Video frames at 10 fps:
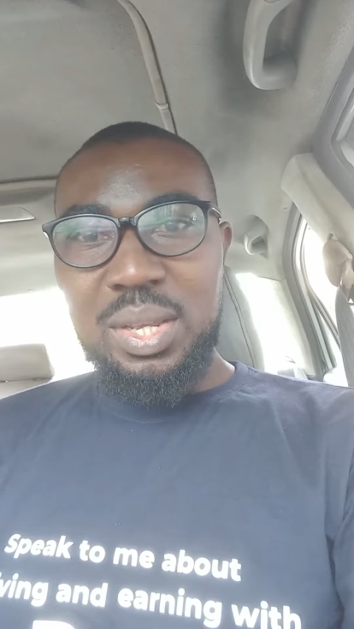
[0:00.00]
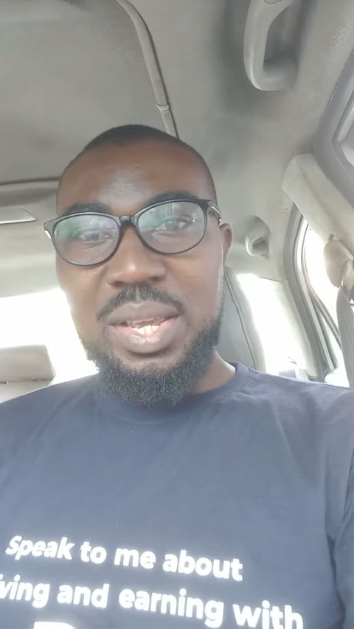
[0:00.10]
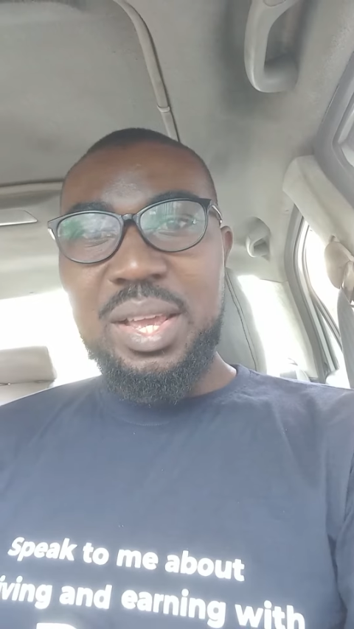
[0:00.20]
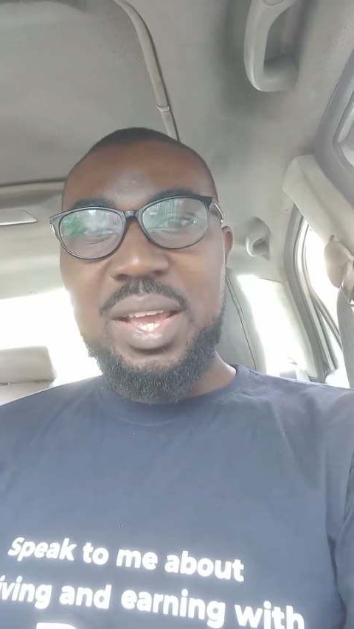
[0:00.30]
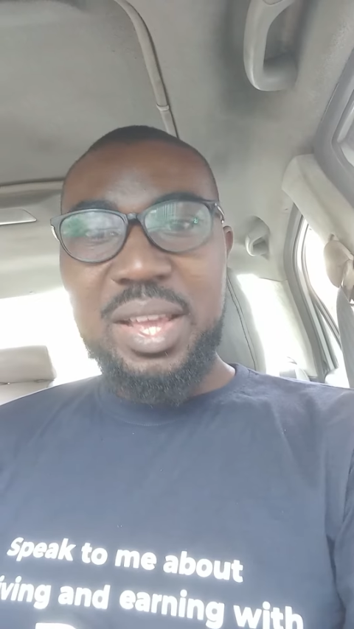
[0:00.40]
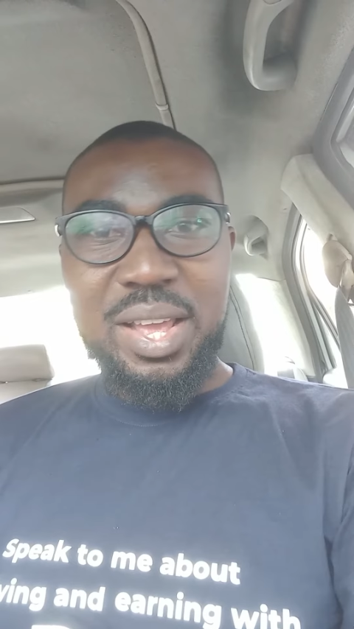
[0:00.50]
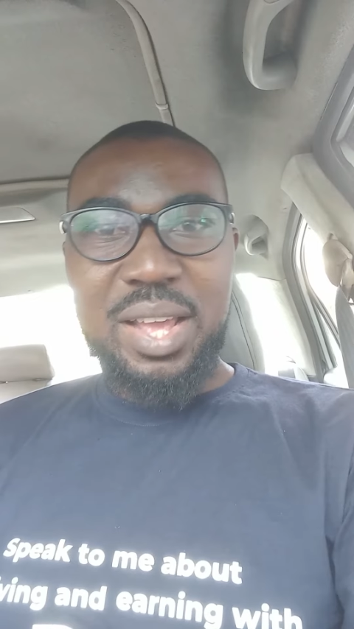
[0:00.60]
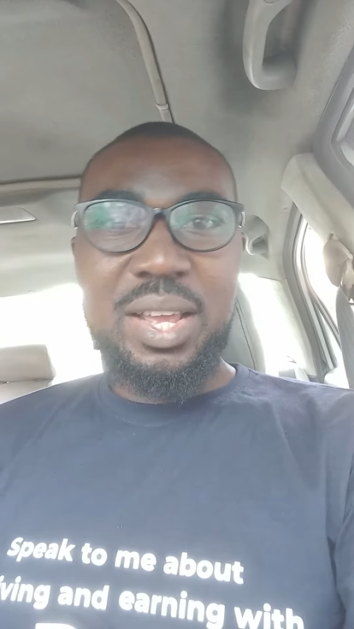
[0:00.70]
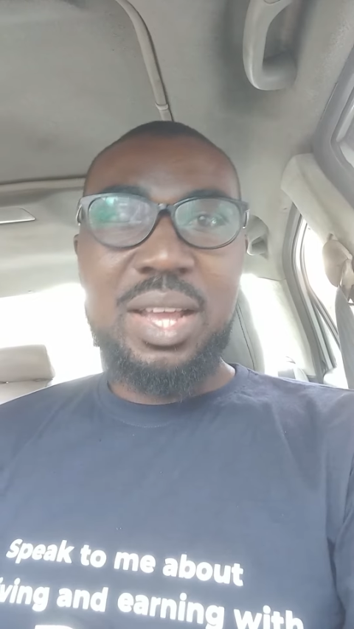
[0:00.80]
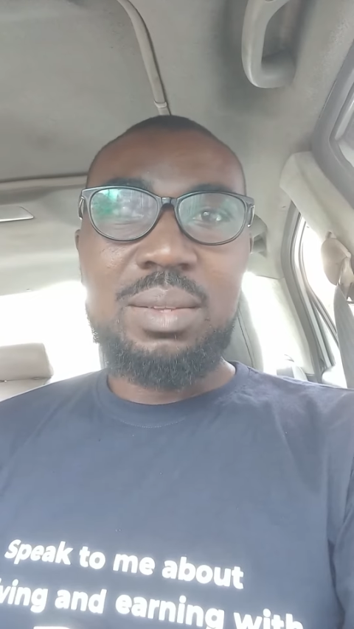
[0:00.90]

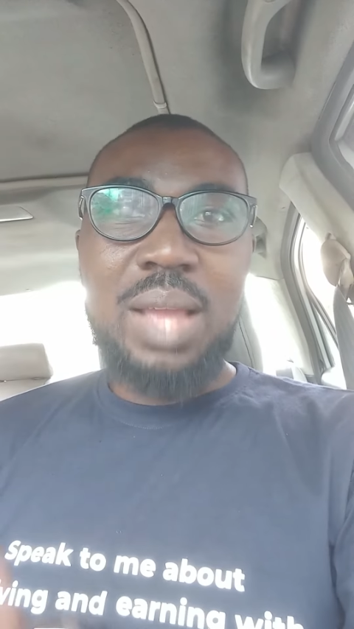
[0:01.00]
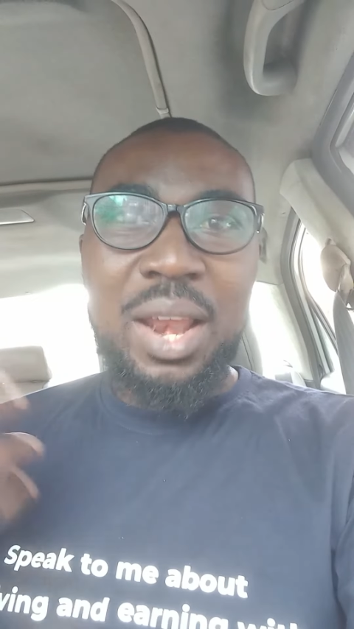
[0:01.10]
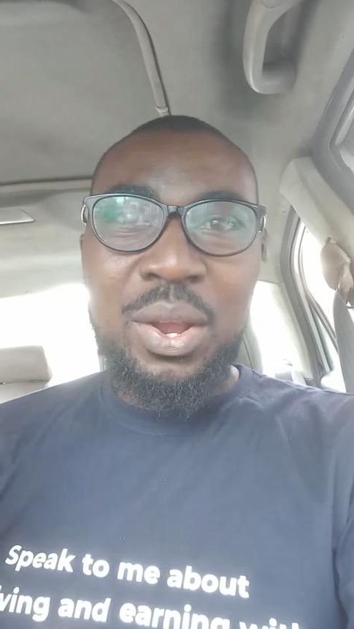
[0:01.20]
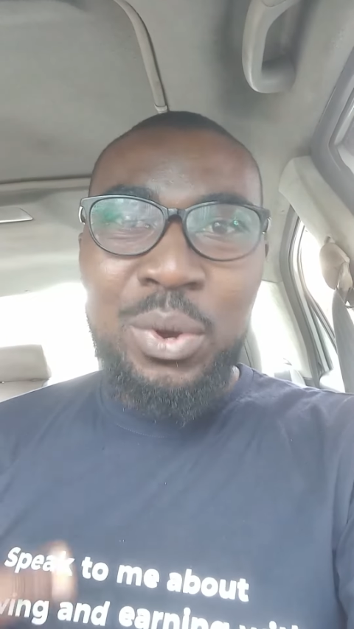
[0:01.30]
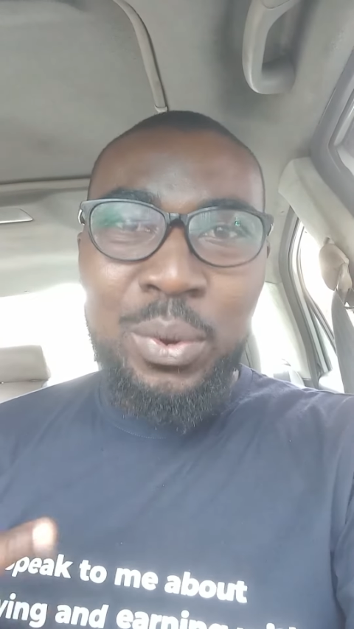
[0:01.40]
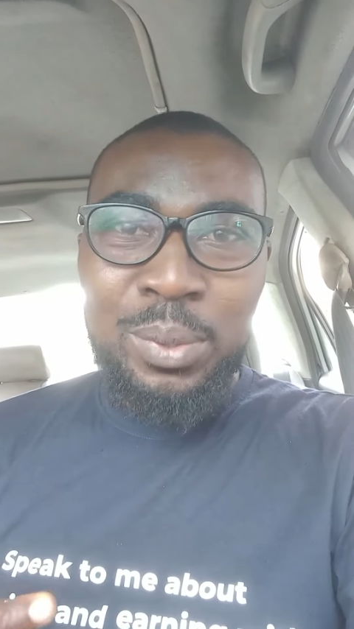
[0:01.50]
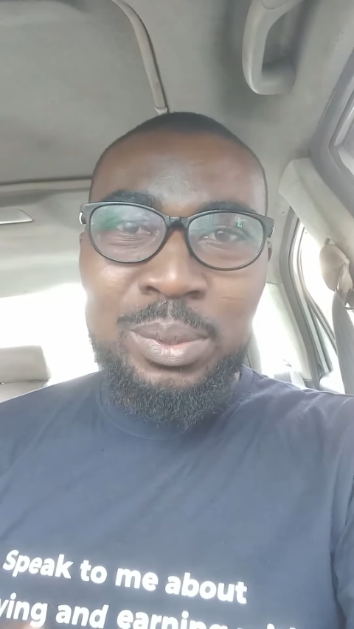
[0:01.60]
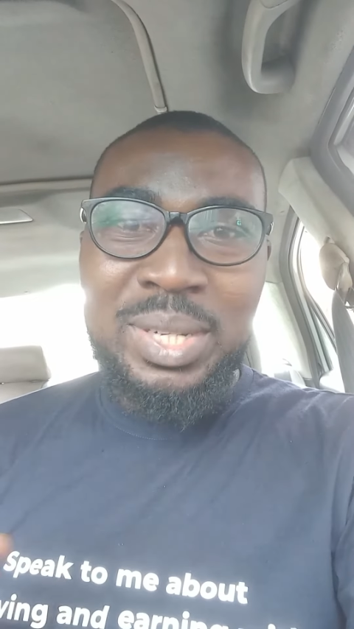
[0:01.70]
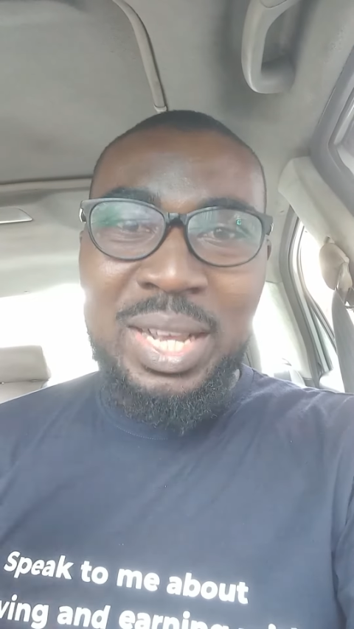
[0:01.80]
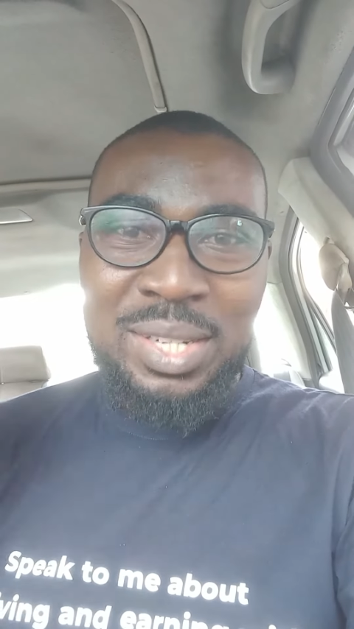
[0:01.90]
Yeah.
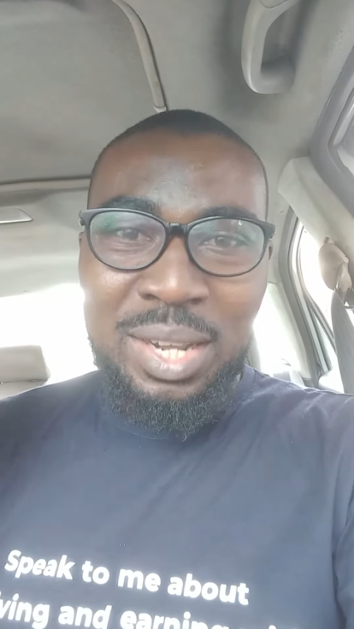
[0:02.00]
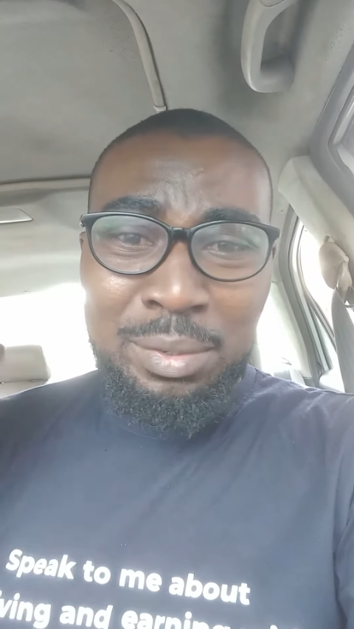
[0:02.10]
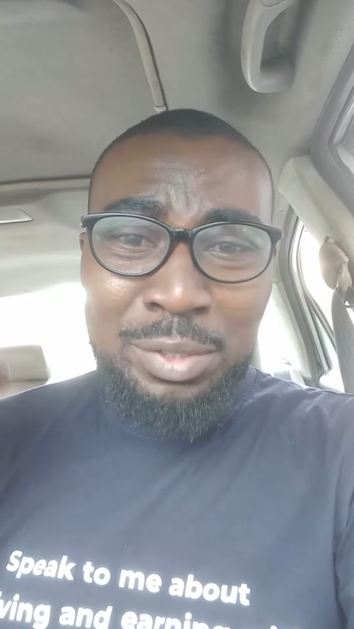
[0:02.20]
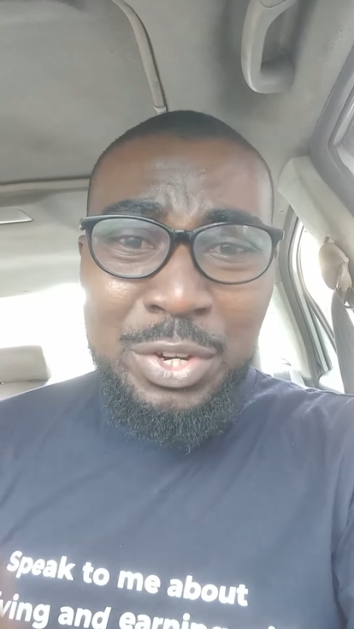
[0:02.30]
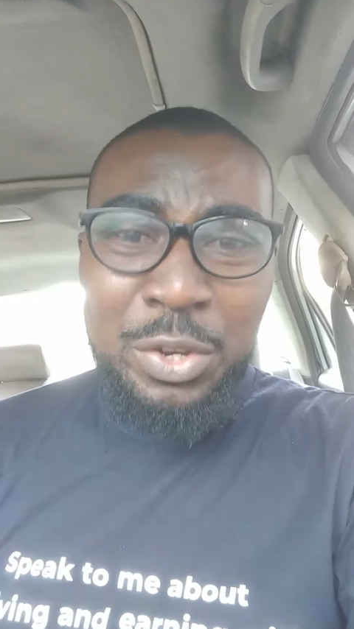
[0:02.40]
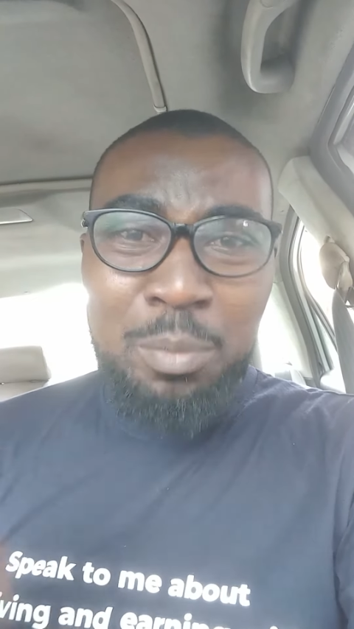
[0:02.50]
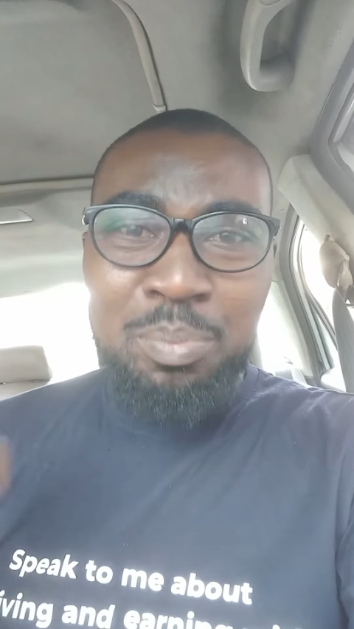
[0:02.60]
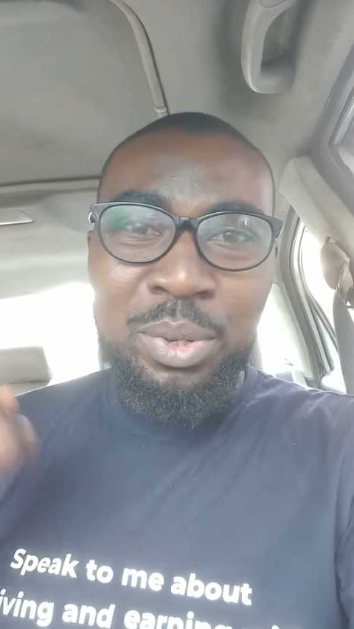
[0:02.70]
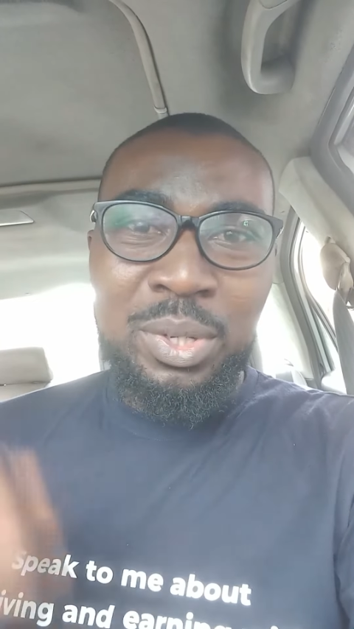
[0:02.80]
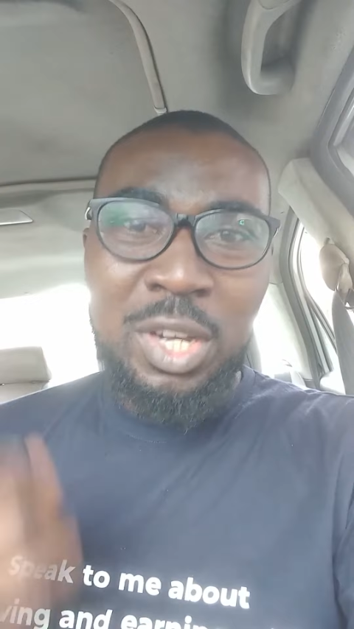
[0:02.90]
Hello, there's a new
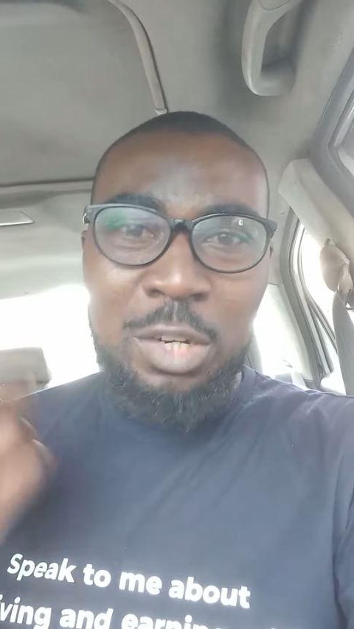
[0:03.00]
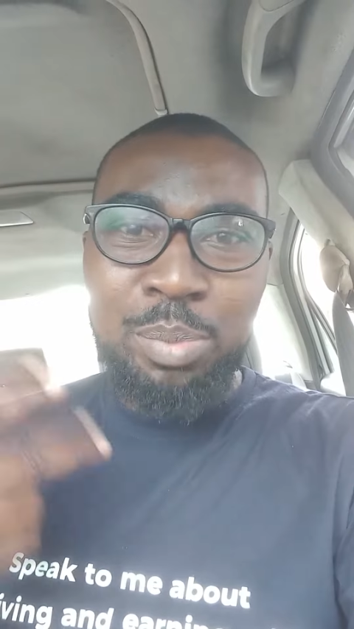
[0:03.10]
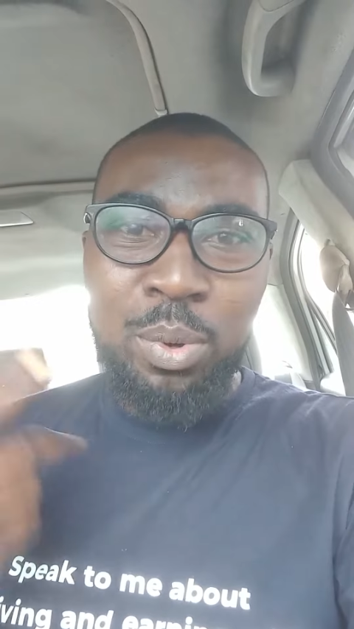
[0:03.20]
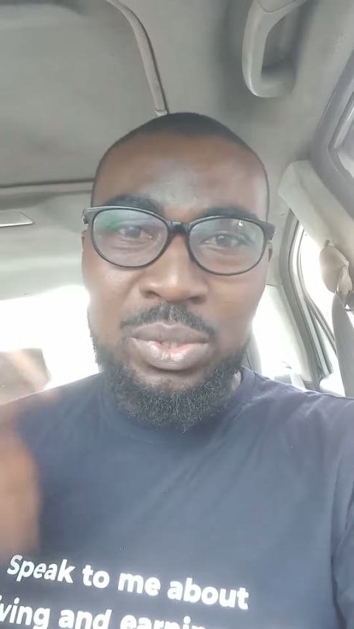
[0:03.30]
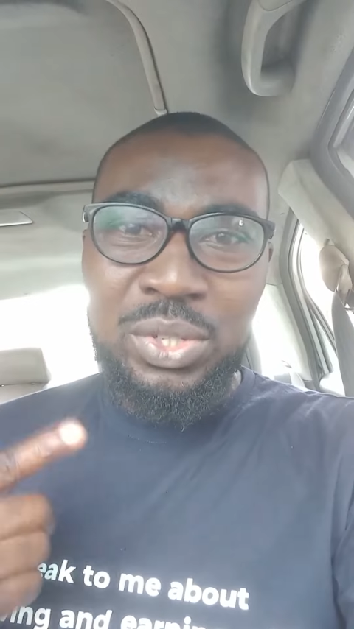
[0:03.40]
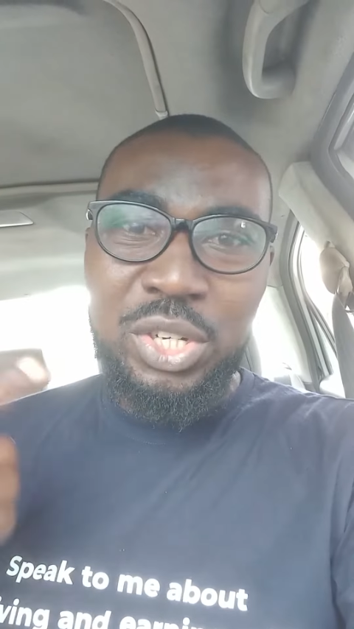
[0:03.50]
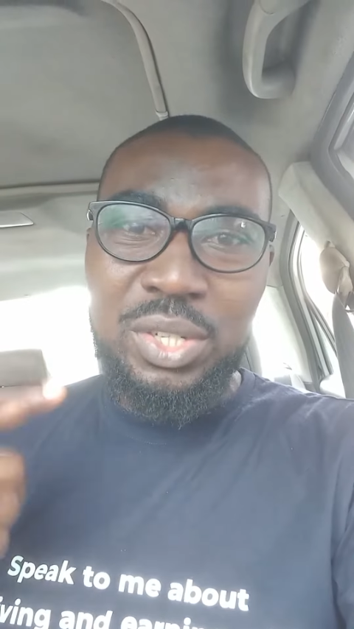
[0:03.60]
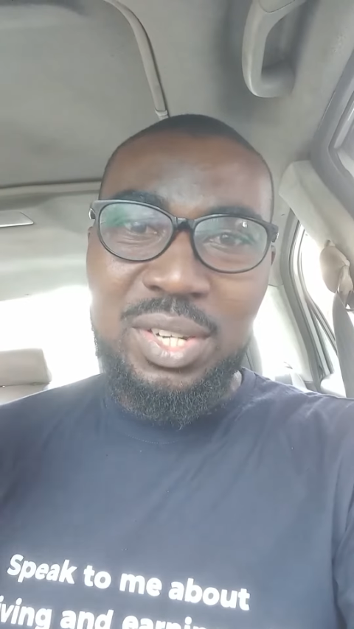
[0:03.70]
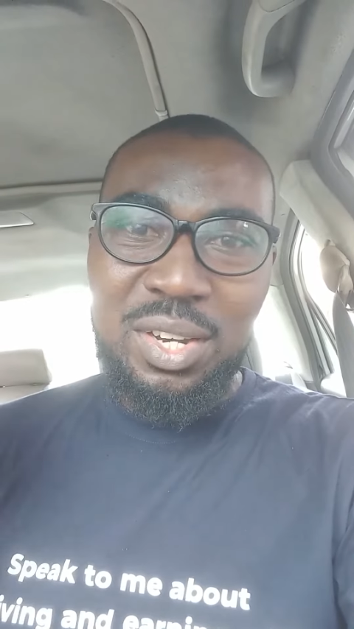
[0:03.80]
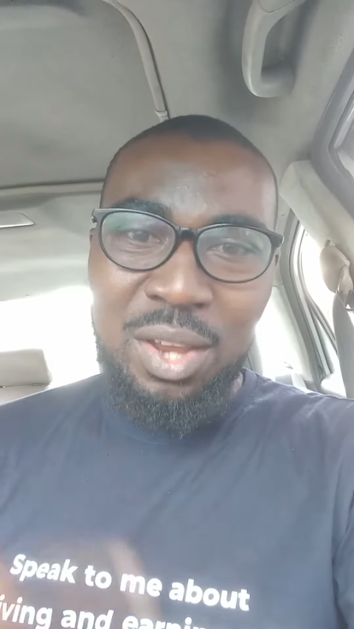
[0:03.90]
product Bolt
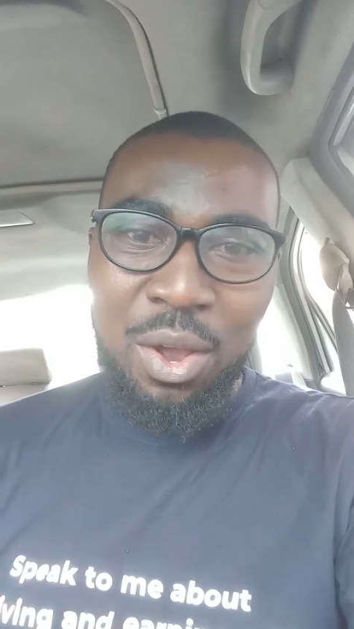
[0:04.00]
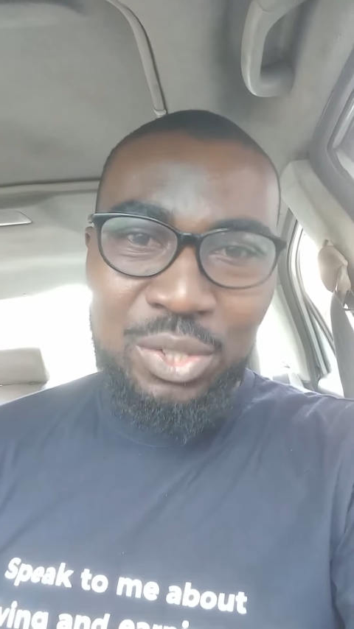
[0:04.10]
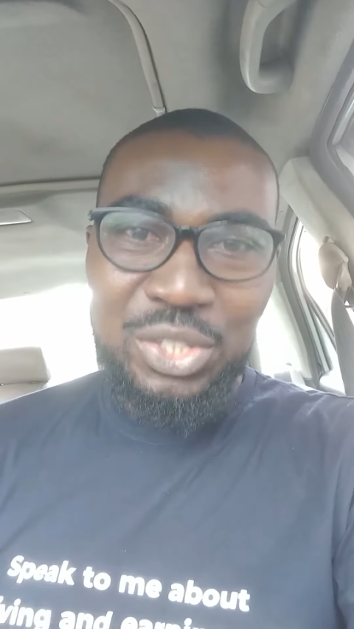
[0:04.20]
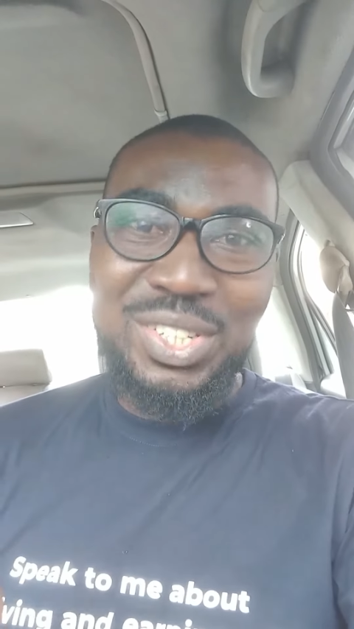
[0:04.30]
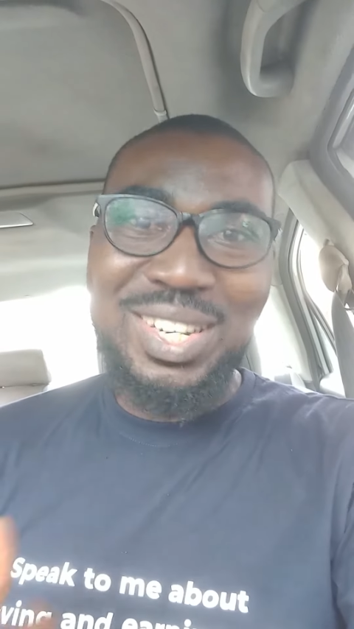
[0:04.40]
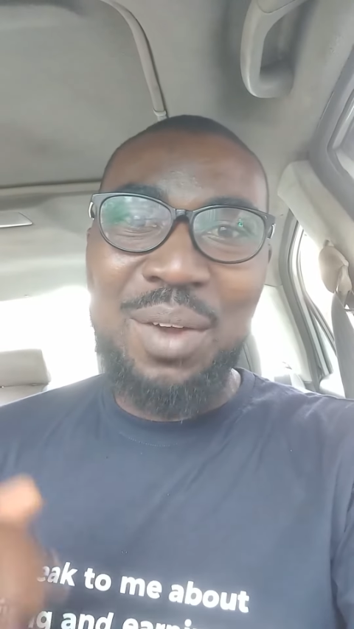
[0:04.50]
just launched.